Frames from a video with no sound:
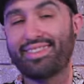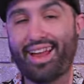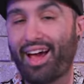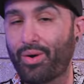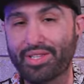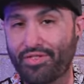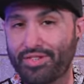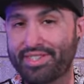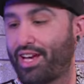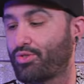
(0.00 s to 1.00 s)
is an iOS
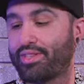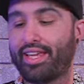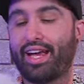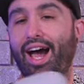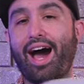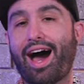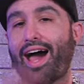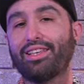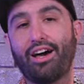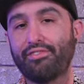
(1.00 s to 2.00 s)
versus Android thing.
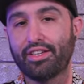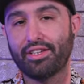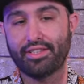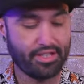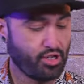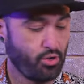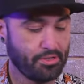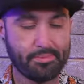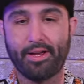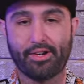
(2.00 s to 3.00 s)
I love the, the
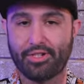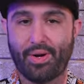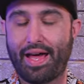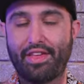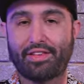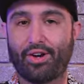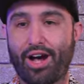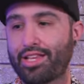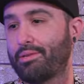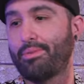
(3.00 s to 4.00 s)
Google speakers, though. I think they're
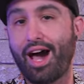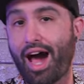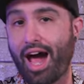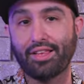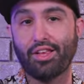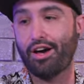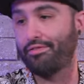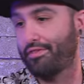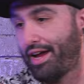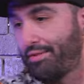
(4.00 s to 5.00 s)
awesome. I
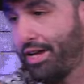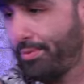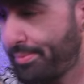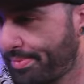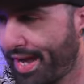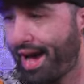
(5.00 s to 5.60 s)
love, I, here we